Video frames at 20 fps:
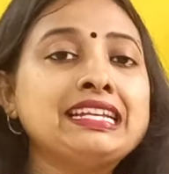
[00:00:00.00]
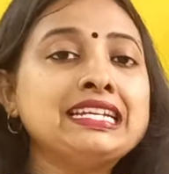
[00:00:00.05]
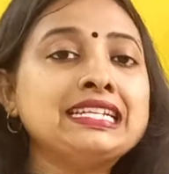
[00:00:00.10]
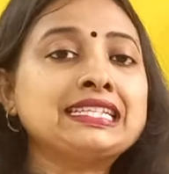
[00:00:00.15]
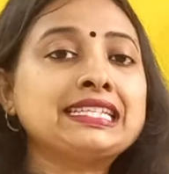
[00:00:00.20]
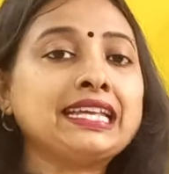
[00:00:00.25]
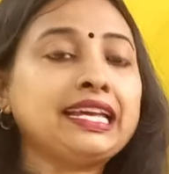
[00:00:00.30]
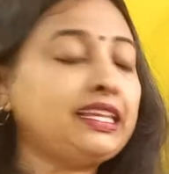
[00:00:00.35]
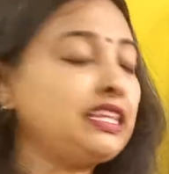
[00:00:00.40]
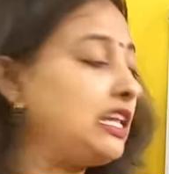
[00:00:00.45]

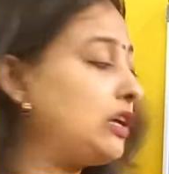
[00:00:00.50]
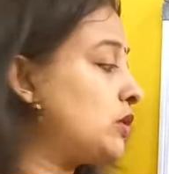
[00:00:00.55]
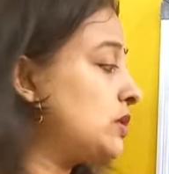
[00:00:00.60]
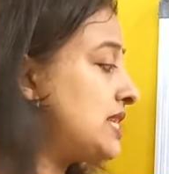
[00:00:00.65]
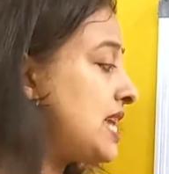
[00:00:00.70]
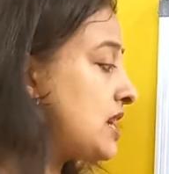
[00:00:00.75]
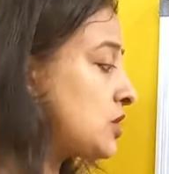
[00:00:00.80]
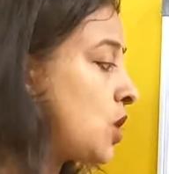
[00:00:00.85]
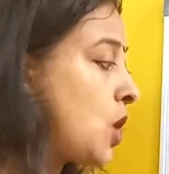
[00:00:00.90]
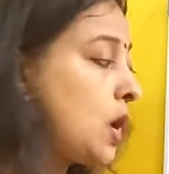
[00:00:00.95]
say, those
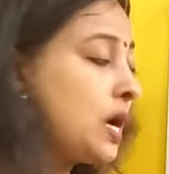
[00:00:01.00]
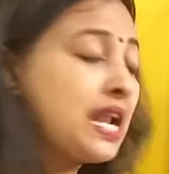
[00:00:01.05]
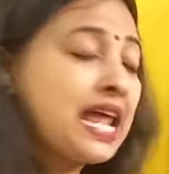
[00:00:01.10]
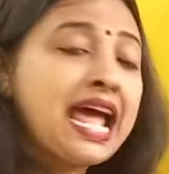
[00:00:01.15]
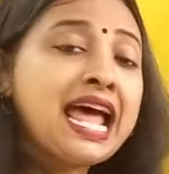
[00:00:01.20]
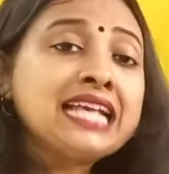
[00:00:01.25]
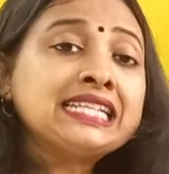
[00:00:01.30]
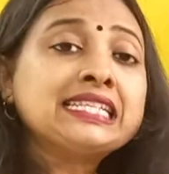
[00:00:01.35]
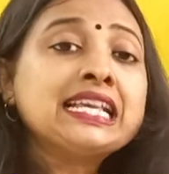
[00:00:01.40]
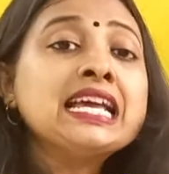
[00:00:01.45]
are called
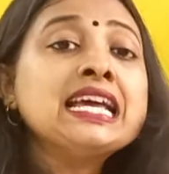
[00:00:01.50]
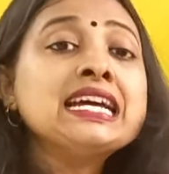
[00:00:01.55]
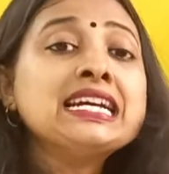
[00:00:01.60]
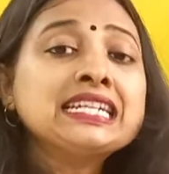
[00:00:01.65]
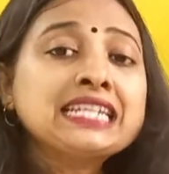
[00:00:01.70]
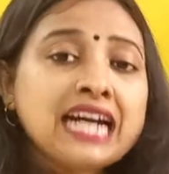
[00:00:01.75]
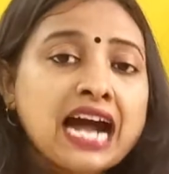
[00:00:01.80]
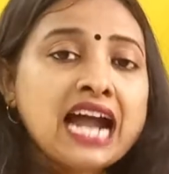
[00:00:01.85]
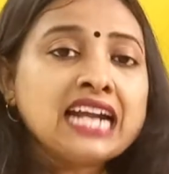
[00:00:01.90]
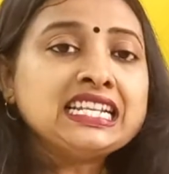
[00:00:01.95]
as
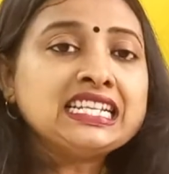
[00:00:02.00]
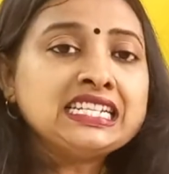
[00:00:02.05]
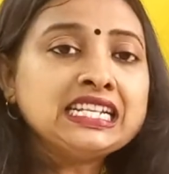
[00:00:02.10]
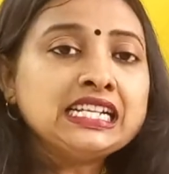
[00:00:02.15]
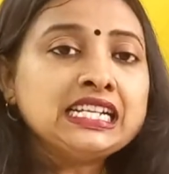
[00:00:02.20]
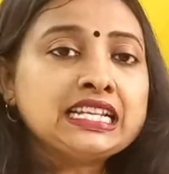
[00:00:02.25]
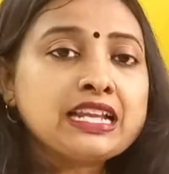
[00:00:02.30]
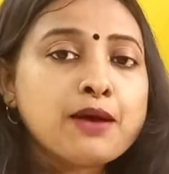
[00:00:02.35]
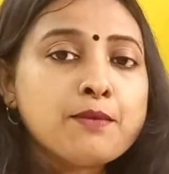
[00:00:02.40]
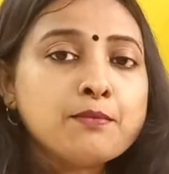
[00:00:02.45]

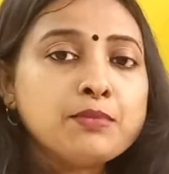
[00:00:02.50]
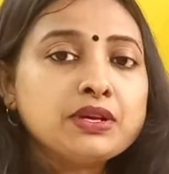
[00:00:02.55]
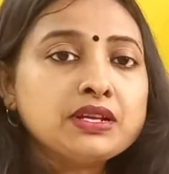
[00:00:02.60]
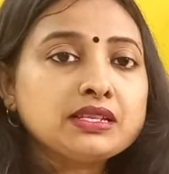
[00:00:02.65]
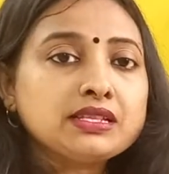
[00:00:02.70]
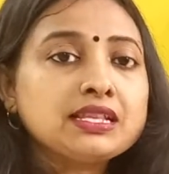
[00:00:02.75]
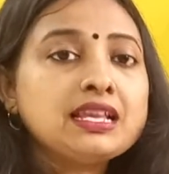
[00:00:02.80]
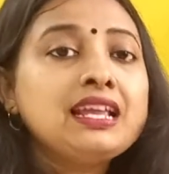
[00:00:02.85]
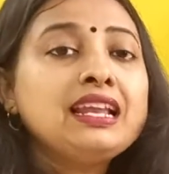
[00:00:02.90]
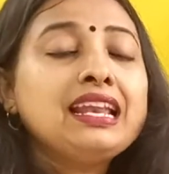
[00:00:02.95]
cardinal
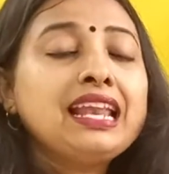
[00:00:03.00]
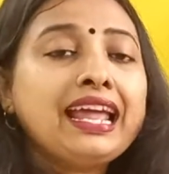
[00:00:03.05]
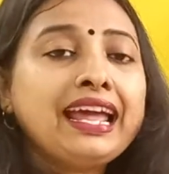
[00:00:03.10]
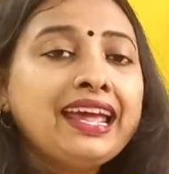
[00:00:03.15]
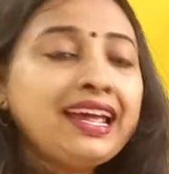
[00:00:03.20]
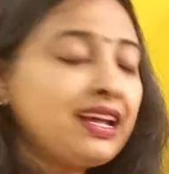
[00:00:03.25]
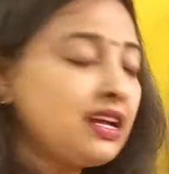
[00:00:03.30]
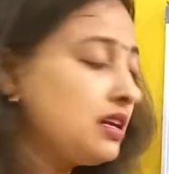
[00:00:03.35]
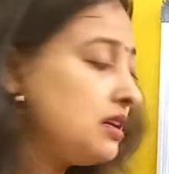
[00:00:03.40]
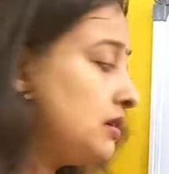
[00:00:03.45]
numbers.
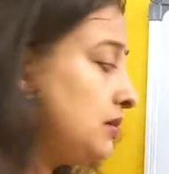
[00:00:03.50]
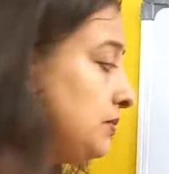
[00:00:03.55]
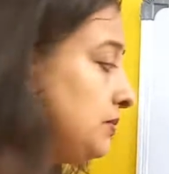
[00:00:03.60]
Like